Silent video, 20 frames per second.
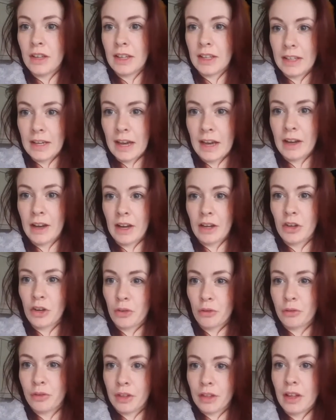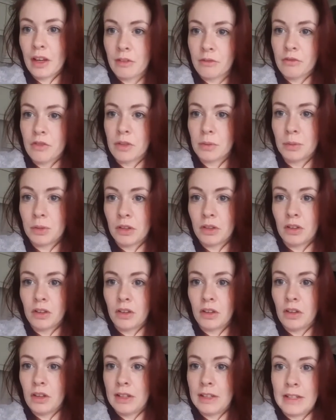yeah, I don't feel
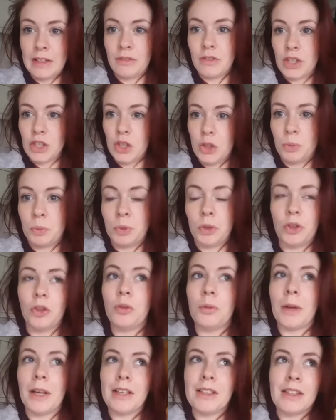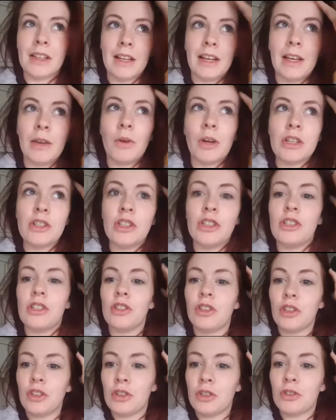comfortable leaving Newport basically when she's
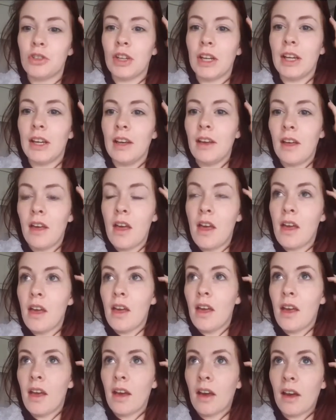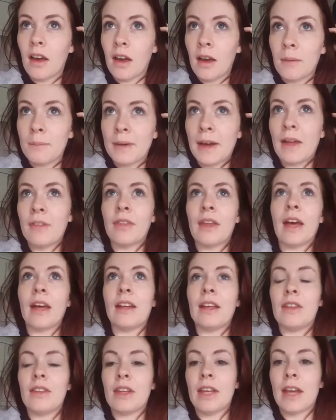in nursery. And
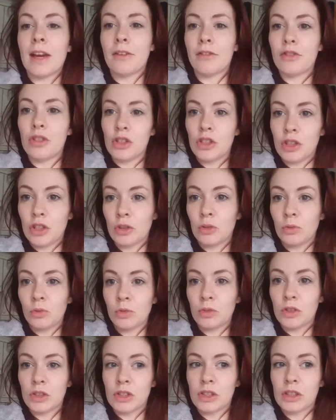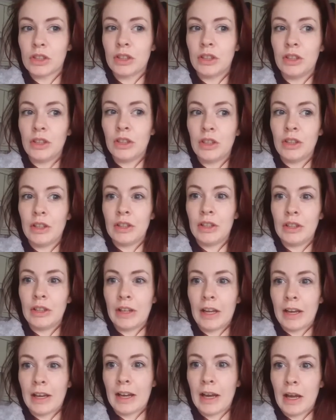then in the afternoons,
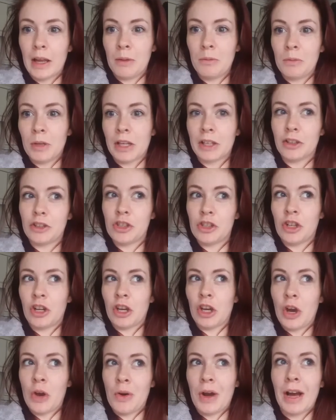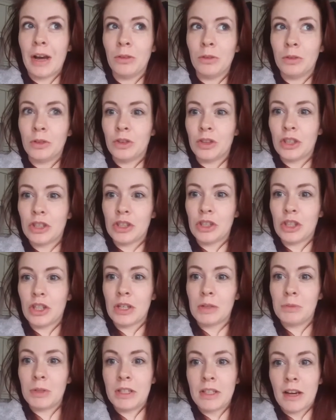like, I'm like, shall I go out? Is she
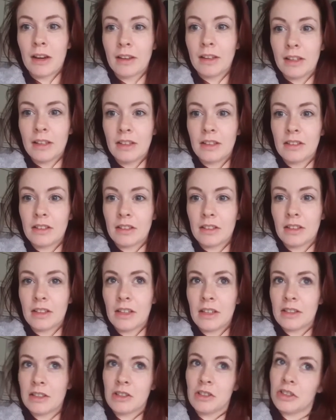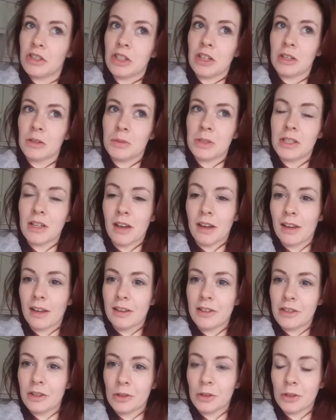going to be tired? Isn't she going to be
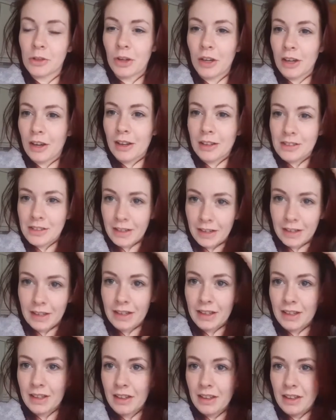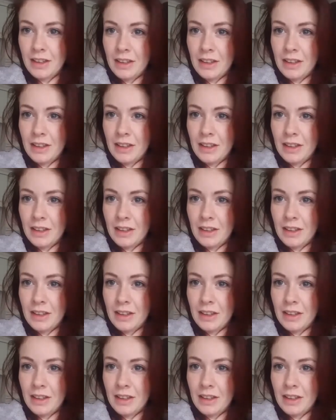tired? So it's quite hard to like